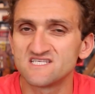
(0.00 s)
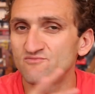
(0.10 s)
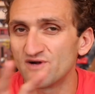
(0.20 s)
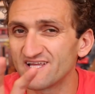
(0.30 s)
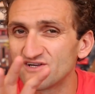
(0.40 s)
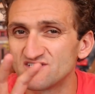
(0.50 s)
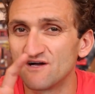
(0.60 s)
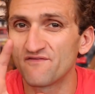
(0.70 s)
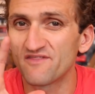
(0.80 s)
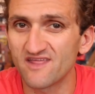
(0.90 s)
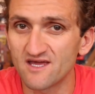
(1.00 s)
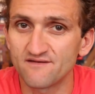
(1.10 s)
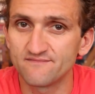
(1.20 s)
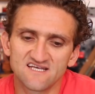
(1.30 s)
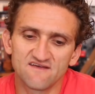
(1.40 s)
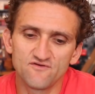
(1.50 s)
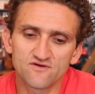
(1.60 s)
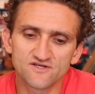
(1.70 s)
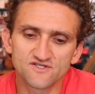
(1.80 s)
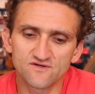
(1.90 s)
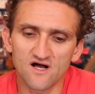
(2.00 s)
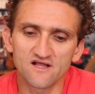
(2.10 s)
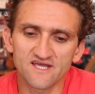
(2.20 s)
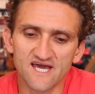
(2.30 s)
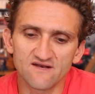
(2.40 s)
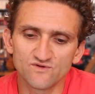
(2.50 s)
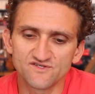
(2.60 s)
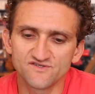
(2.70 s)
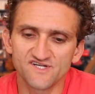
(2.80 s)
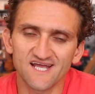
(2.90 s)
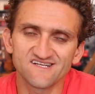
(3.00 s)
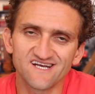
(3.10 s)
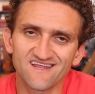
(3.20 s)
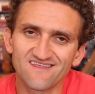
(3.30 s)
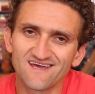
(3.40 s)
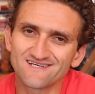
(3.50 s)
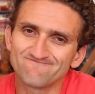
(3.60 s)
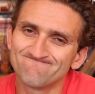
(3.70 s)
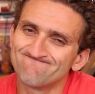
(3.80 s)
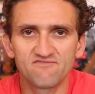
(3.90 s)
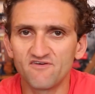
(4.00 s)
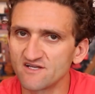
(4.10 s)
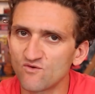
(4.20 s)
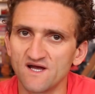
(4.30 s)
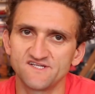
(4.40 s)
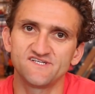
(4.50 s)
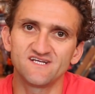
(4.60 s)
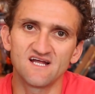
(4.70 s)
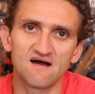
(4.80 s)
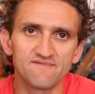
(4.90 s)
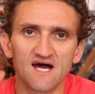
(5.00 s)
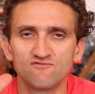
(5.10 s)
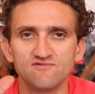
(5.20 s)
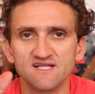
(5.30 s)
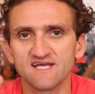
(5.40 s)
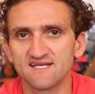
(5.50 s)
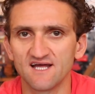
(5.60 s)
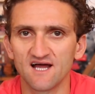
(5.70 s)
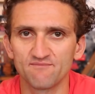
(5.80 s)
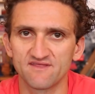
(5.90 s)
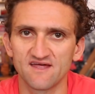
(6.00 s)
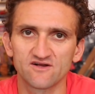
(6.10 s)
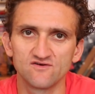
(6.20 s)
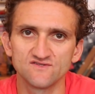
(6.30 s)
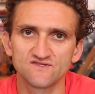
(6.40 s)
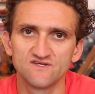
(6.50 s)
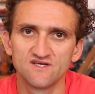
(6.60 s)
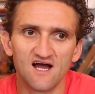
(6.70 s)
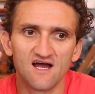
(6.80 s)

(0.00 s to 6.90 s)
spreading yourself thin. If you could do it all again, would you change anything? Fun question. I'm not really into hypotheticals.